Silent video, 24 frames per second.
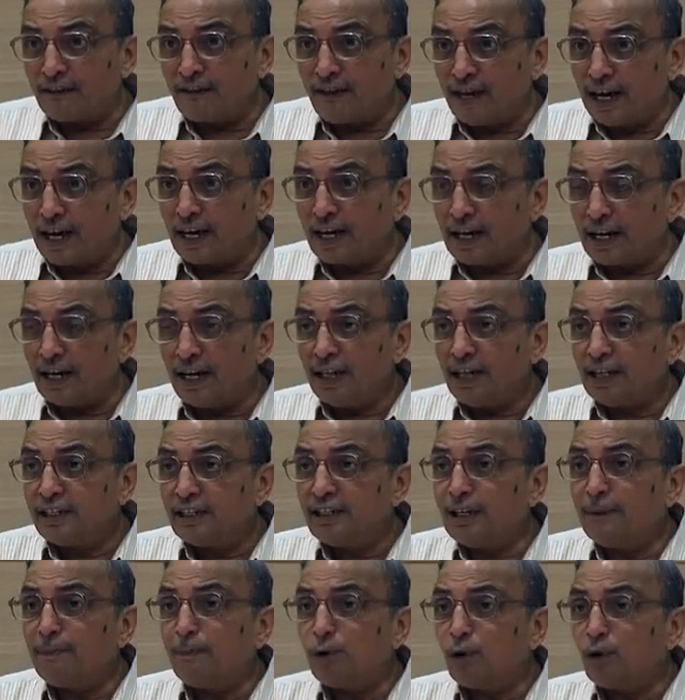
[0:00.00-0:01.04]
where
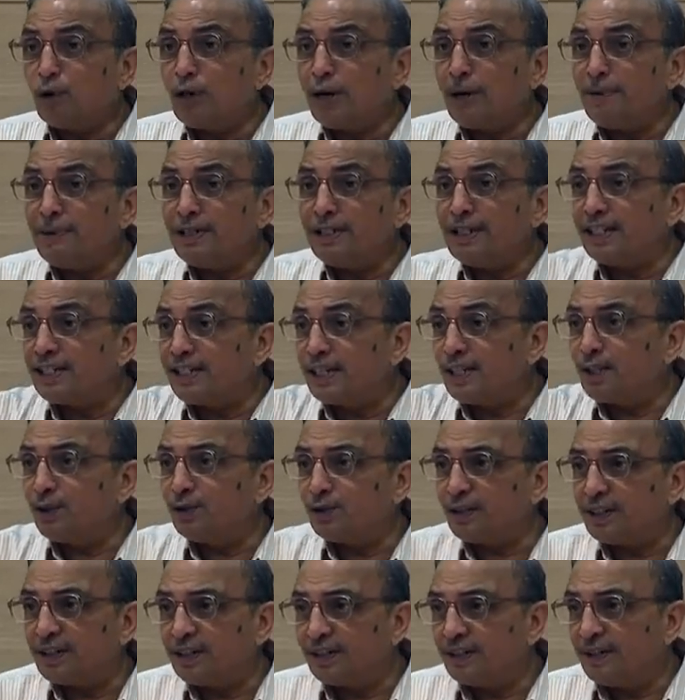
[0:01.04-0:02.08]
the program is
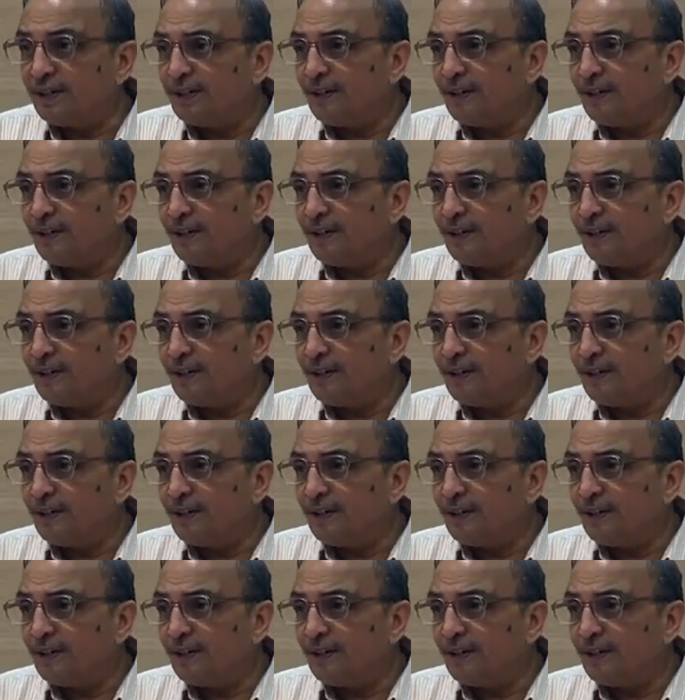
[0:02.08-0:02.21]
executed.